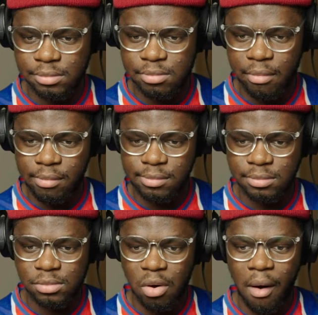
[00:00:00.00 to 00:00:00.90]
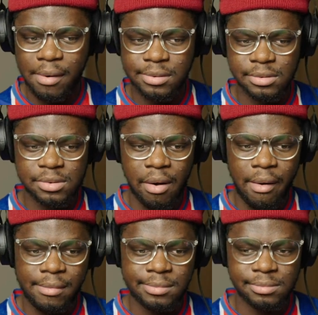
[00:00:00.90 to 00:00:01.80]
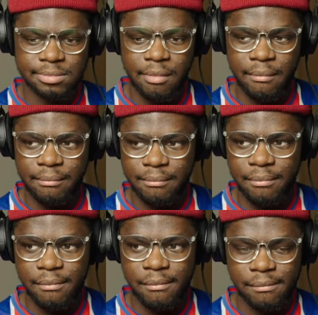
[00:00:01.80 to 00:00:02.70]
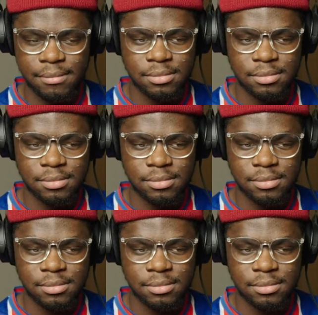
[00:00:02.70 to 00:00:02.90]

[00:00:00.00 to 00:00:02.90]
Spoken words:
than Kylian Mbappe, his old teammate here.